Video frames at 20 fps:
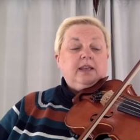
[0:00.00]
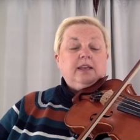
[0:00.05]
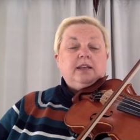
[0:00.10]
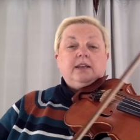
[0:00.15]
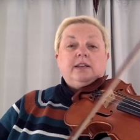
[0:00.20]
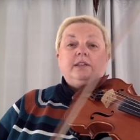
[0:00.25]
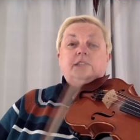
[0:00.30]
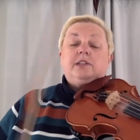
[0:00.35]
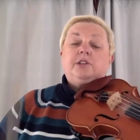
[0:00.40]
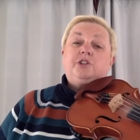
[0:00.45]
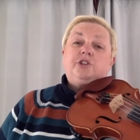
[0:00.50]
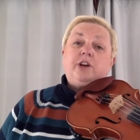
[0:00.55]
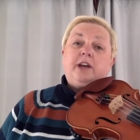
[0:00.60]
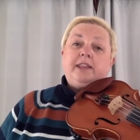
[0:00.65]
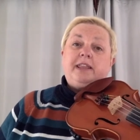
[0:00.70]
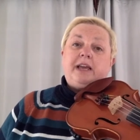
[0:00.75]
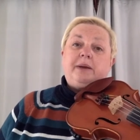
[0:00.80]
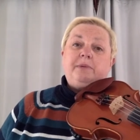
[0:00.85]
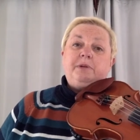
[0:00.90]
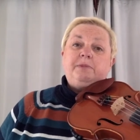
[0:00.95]
So try
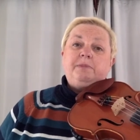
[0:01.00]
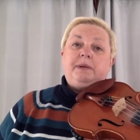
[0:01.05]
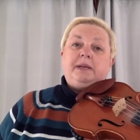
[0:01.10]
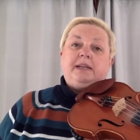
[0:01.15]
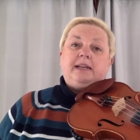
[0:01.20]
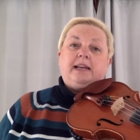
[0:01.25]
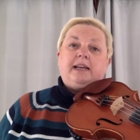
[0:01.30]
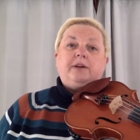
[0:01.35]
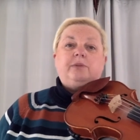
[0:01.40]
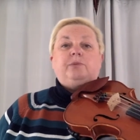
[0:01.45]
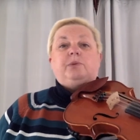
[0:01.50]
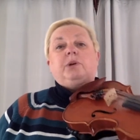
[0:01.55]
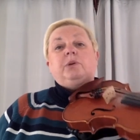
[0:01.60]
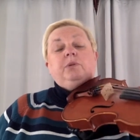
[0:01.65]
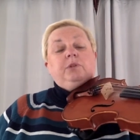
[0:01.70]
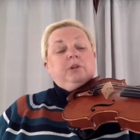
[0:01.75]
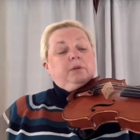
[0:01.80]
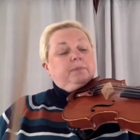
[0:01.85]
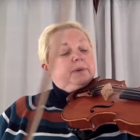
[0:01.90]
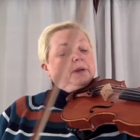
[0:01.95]
that with me now. Roll
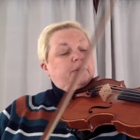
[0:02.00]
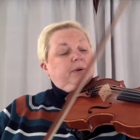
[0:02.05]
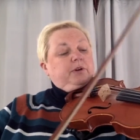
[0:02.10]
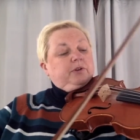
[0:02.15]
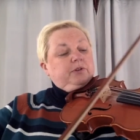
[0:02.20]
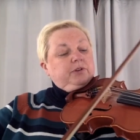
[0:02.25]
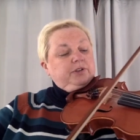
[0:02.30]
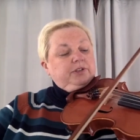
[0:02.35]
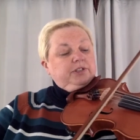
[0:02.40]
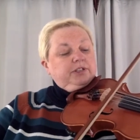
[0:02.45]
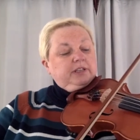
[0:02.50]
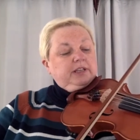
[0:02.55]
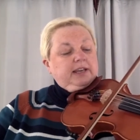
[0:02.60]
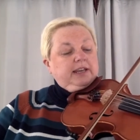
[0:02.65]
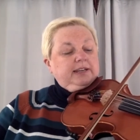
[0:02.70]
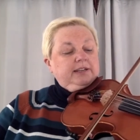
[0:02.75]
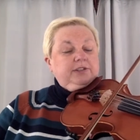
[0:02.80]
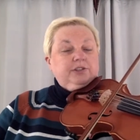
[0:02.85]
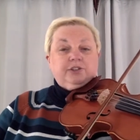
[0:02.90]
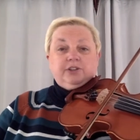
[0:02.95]
your bow across to the A
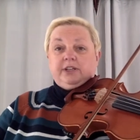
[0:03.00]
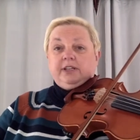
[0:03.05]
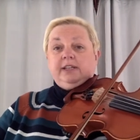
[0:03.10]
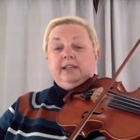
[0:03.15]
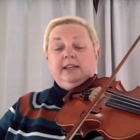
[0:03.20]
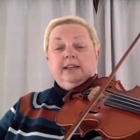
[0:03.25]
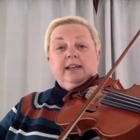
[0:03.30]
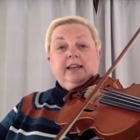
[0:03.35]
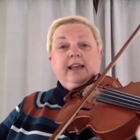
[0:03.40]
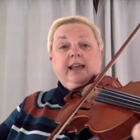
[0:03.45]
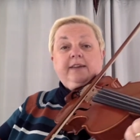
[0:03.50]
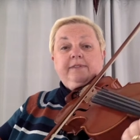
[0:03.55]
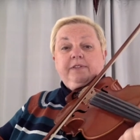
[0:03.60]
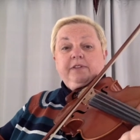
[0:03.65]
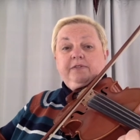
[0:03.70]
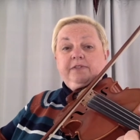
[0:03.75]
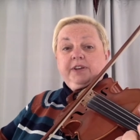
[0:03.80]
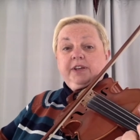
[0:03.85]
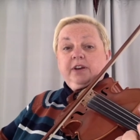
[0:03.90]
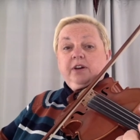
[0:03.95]
string, have your
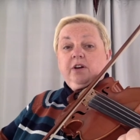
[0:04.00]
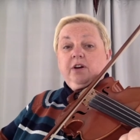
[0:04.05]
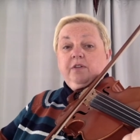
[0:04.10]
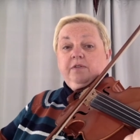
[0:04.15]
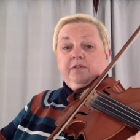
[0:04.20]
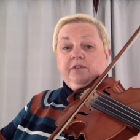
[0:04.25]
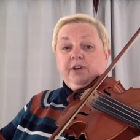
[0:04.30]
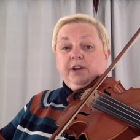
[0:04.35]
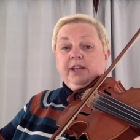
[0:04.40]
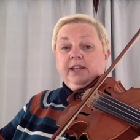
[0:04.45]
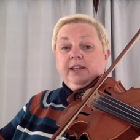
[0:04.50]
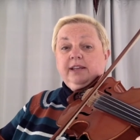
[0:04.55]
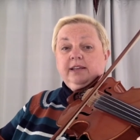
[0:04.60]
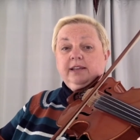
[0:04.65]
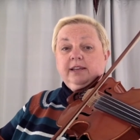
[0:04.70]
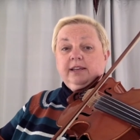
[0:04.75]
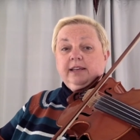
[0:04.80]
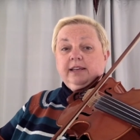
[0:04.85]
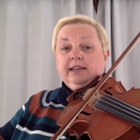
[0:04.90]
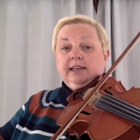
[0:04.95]
finger hovering.
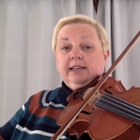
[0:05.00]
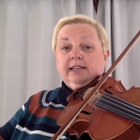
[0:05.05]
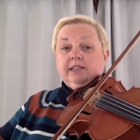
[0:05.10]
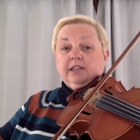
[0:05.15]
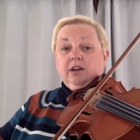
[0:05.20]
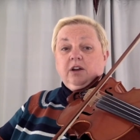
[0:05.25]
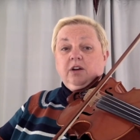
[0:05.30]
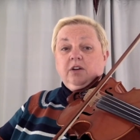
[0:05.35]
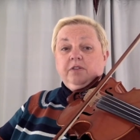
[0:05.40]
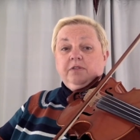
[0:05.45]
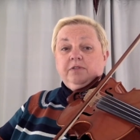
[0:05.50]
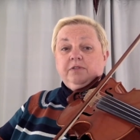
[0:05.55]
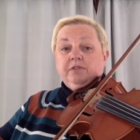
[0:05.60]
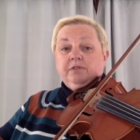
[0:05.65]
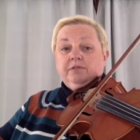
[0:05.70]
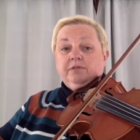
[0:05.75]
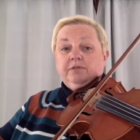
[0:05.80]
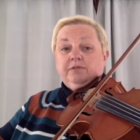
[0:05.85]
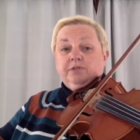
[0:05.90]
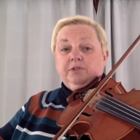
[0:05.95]
It's off
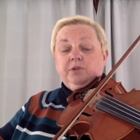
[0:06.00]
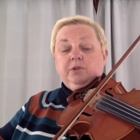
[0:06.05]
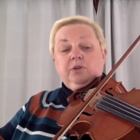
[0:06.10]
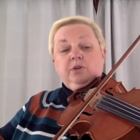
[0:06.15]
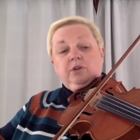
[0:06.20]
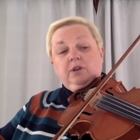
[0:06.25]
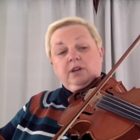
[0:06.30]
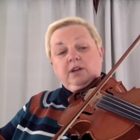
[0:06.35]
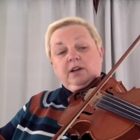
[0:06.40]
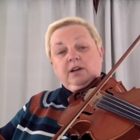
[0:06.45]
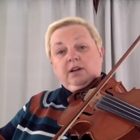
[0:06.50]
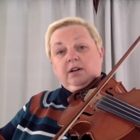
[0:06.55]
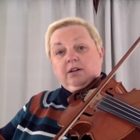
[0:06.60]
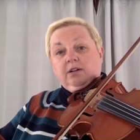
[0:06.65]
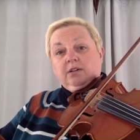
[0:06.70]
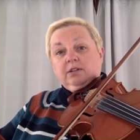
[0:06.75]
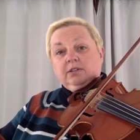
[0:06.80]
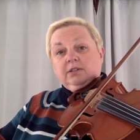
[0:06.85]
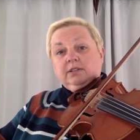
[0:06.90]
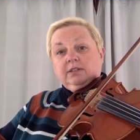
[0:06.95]
for 4,
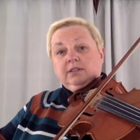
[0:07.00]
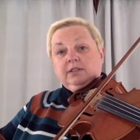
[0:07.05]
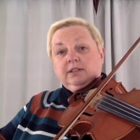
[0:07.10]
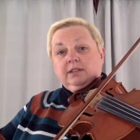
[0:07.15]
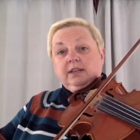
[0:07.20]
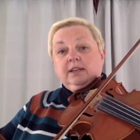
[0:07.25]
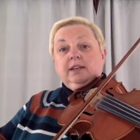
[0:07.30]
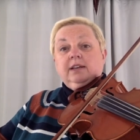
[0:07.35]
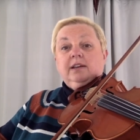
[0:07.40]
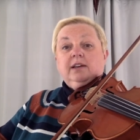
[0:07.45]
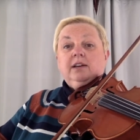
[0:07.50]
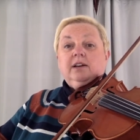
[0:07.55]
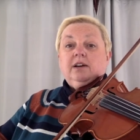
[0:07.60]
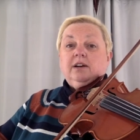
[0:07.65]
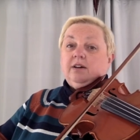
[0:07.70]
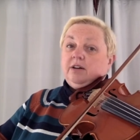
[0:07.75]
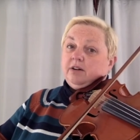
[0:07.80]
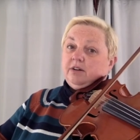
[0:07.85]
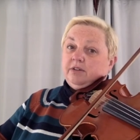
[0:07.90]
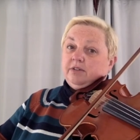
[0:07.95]
on,
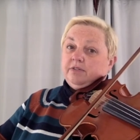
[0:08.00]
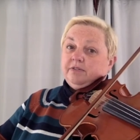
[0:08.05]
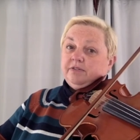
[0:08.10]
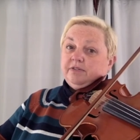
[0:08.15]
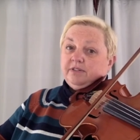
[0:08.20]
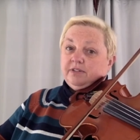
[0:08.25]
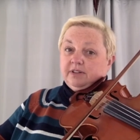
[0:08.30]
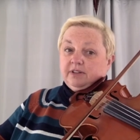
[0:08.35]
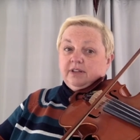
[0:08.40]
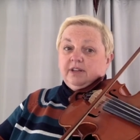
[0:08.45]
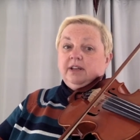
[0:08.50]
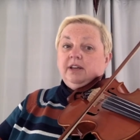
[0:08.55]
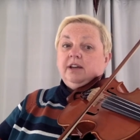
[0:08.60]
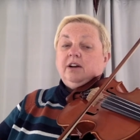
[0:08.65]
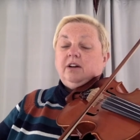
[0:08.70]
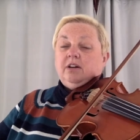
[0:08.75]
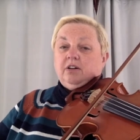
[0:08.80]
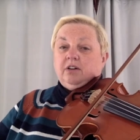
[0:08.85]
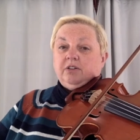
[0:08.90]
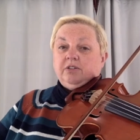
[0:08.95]
off,
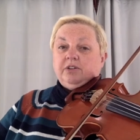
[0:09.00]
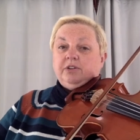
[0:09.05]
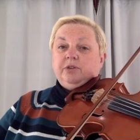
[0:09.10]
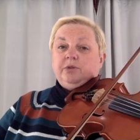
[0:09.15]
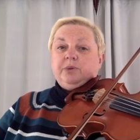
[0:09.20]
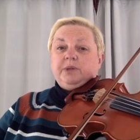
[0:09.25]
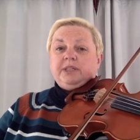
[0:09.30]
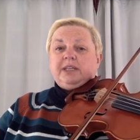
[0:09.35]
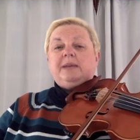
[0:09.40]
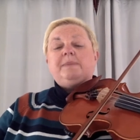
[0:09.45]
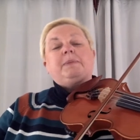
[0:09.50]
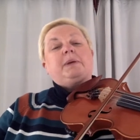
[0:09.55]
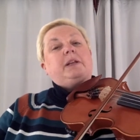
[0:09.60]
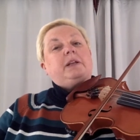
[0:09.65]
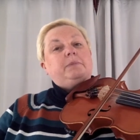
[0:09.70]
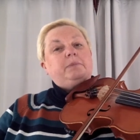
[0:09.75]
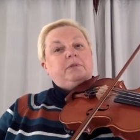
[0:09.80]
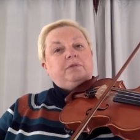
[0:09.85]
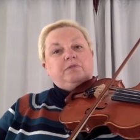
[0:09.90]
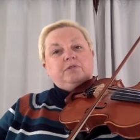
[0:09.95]
on. And always keep that
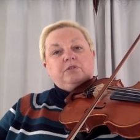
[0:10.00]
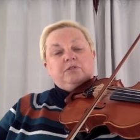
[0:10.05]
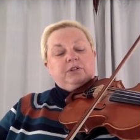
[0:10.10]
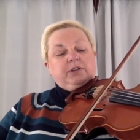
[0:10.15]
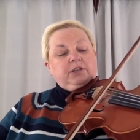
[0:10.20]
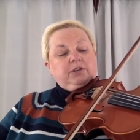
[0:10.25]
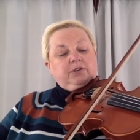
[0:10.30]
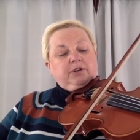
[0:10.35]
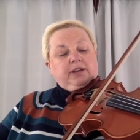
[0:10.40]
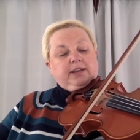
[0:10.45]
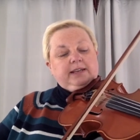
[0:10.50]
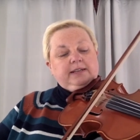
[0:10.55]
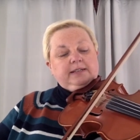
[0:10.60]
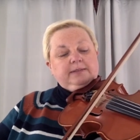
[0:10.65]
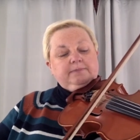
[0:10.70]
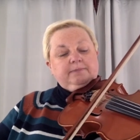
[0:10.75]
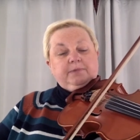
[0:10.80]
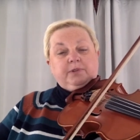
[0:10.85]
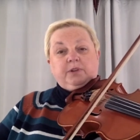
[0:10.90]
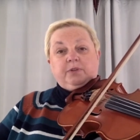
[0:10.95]
number 4 in your head.
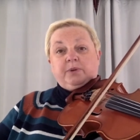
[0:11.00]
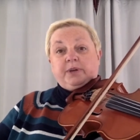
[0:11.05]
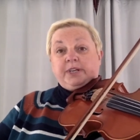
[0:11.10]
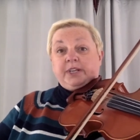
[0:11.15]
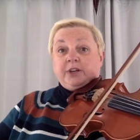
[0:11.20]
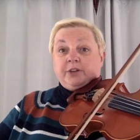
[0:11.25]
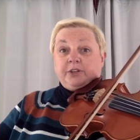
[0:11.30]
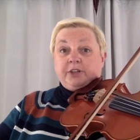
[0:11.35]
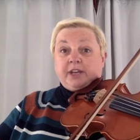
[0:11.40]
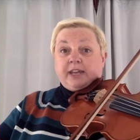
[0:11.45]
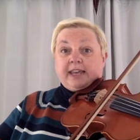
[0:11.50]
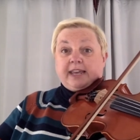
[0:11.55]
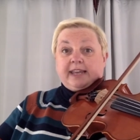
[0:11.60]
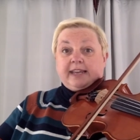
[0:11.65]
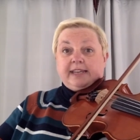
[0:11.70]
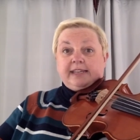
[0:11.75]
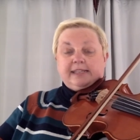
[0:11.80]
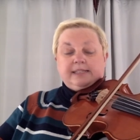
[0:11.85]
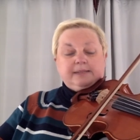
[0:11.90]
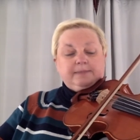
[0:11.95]
Ready on your
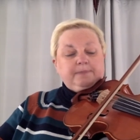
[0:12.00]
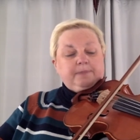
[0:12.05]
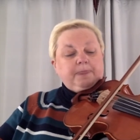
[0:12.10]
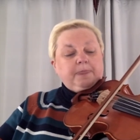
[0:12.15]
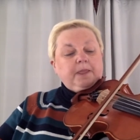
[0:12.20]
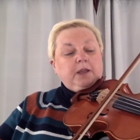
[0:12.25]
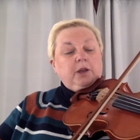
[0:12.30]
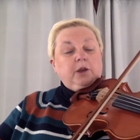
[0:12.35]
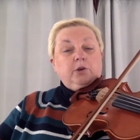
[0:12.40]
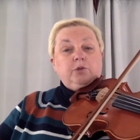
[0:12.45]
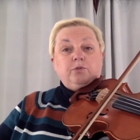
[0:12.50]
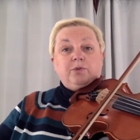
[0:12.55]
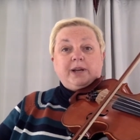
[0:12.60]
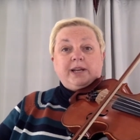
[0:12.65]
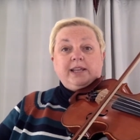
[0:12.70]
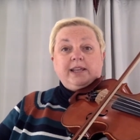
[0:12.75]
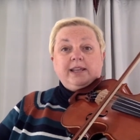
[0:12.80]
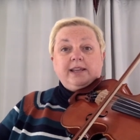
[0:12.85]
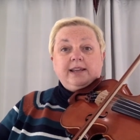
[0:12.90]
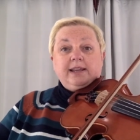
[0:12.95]
A's.
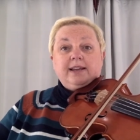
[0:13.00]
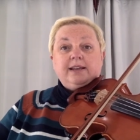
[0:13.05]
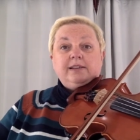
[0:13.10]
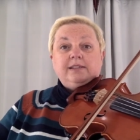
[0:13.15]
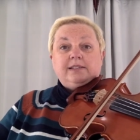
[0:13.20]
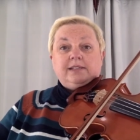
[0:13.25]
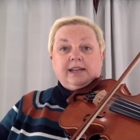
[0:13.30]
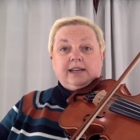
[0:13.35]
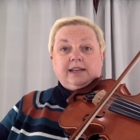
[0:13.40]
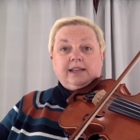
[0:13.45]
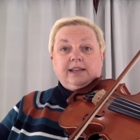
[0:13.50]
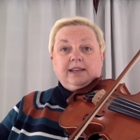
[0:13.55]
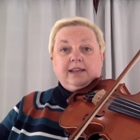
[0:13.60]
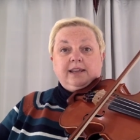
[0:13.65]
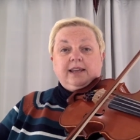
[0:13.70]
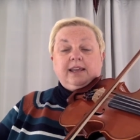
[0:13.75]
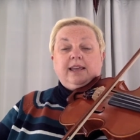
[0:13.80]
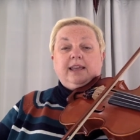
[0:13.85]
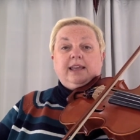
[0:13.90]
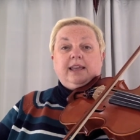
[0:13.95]
Ready, steady,
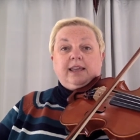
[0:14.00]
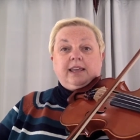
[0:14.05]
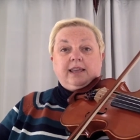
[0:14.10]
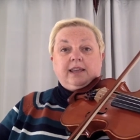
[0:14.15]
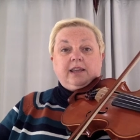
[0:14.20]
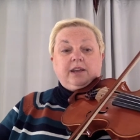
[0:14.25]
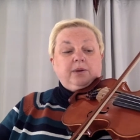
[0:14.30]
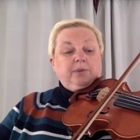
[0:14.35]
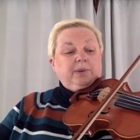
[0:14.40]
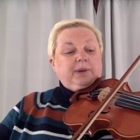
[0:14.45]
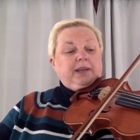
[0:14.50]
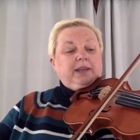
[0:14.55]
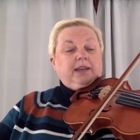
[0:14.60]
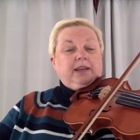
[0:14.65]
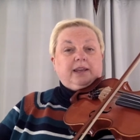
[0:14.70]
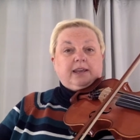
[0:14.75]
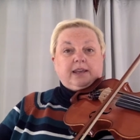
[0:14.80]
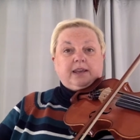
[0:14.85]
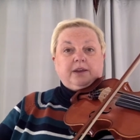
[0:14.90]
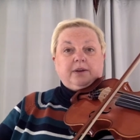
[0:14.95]
here we go.